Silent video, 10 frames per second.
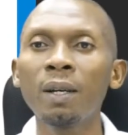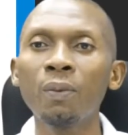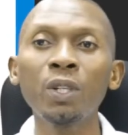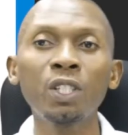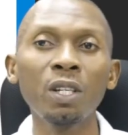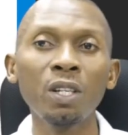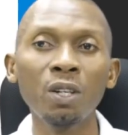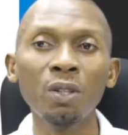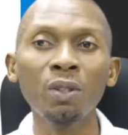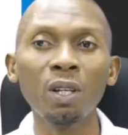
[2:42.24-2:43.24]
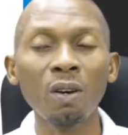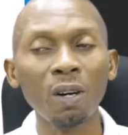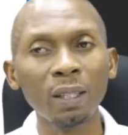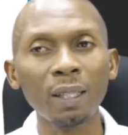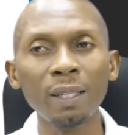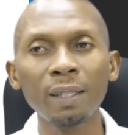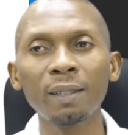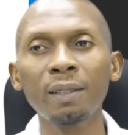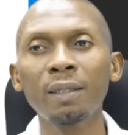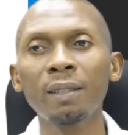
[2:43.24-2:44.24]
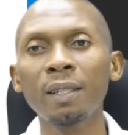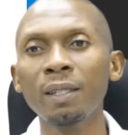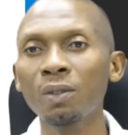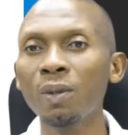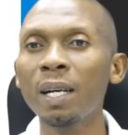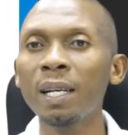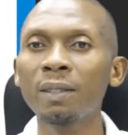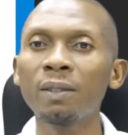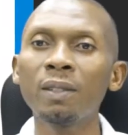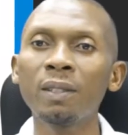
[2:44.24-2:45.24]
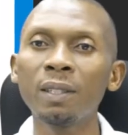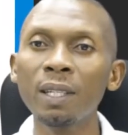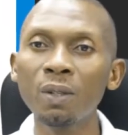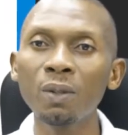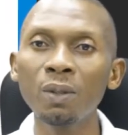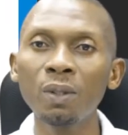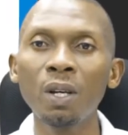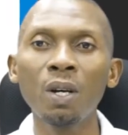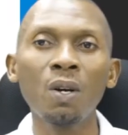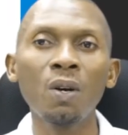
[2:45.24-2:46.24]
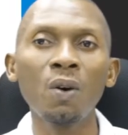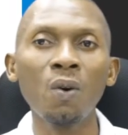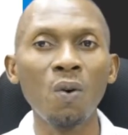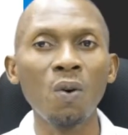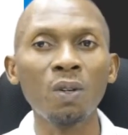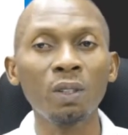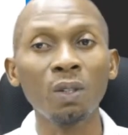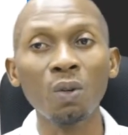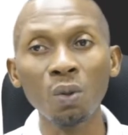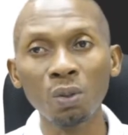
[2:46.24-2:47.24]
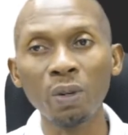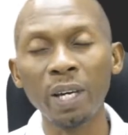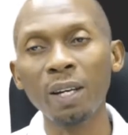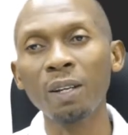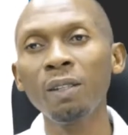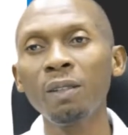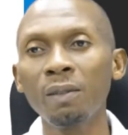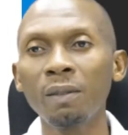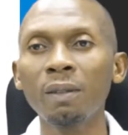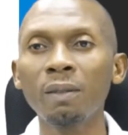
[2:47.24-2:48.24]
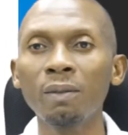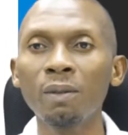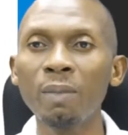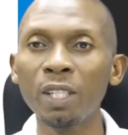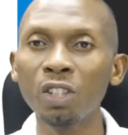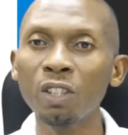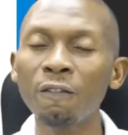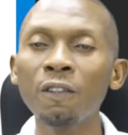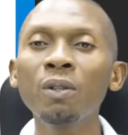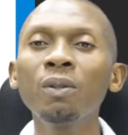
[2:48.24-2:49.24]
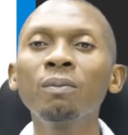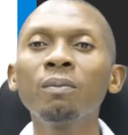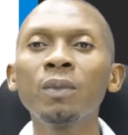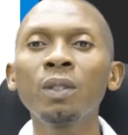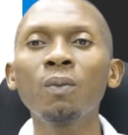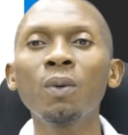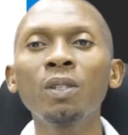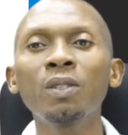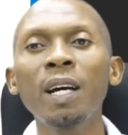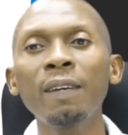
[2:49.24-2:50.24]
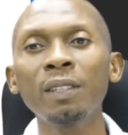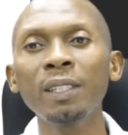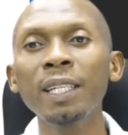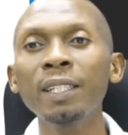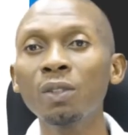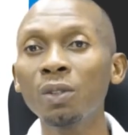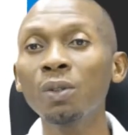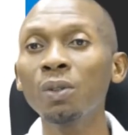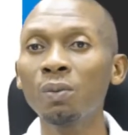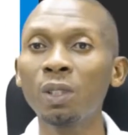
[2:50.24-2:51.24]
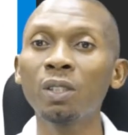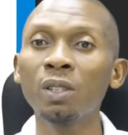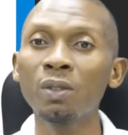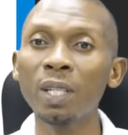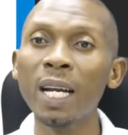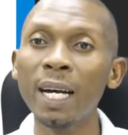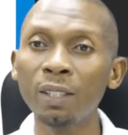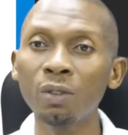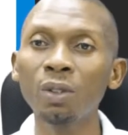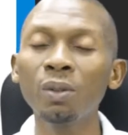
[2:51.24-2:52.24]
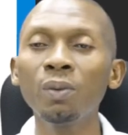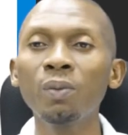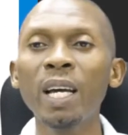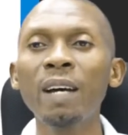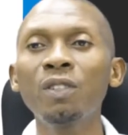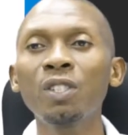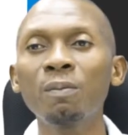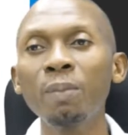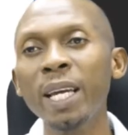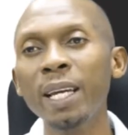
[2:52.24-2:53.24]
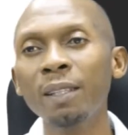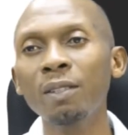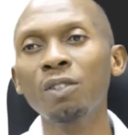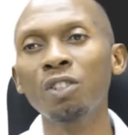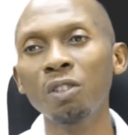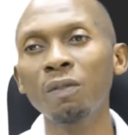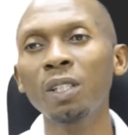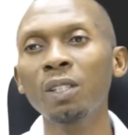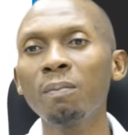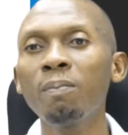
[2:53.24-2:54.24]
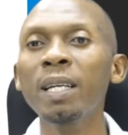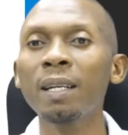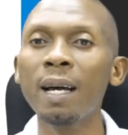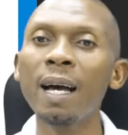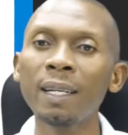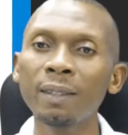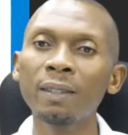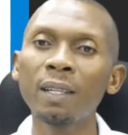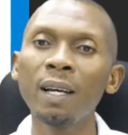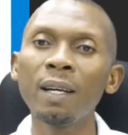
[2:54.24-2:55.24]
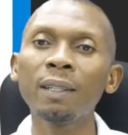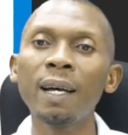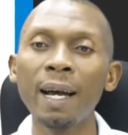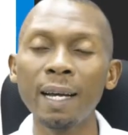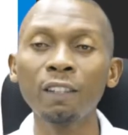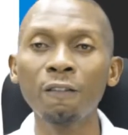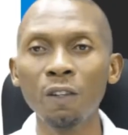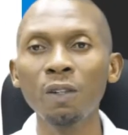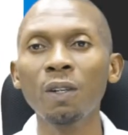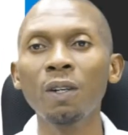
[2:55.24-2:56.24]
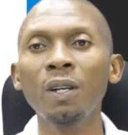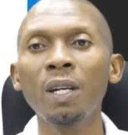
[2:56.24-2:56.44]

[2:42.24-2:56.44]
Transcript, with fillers: which include the cutlass, the secateurs, or the sickle or the go-to-hell to mention a few. We also have the digging tools which is also a garden tool. We have the spade, the shovel, the pickaxe, the hand fork,